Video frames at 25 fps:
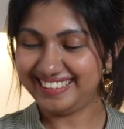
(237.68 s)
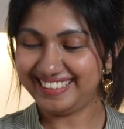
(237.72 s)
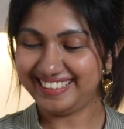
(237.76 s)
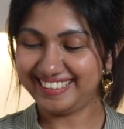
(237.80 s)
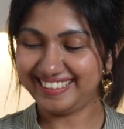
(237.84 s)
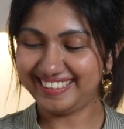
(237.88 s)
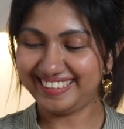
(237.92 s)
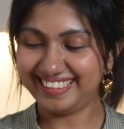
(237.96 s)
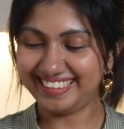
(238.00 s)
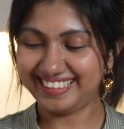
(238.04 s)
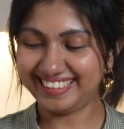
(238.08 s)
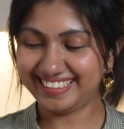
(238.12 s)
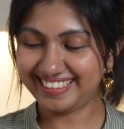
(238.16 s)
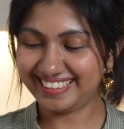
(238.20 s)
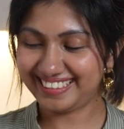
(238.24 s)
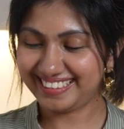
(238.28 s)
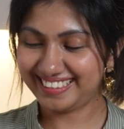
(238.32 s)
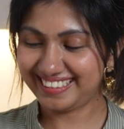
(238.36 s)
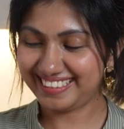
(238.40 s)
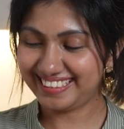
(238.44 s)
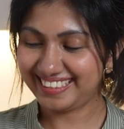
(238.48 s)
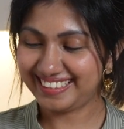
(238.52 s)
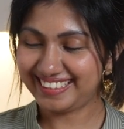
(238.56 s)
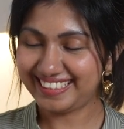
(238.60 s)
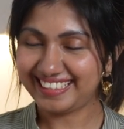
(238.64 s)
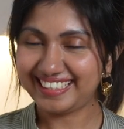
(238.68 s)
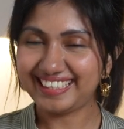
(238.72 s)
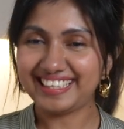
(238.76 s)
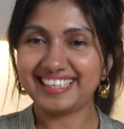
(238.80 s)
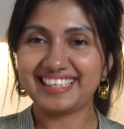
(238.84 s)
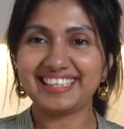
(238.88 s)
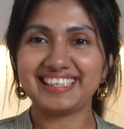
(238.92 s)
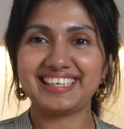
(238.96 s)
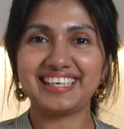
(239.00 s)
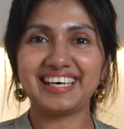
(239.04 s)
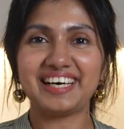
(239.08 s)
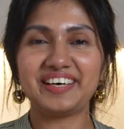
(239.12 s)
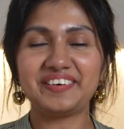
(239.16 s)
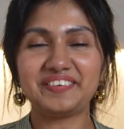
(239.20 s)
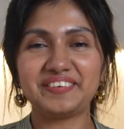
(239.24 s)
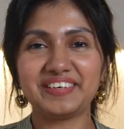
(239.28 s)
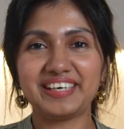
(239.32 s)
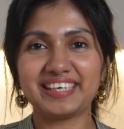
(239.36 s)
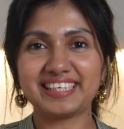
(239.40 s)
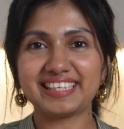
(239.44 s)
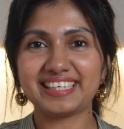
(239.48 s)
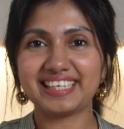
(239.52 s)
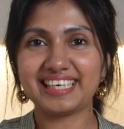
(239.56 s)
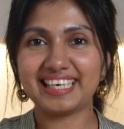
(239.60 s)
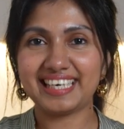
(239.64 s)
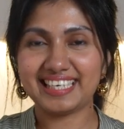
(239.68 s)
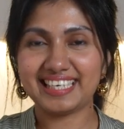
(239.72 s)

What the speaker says: Alright. Now we are going to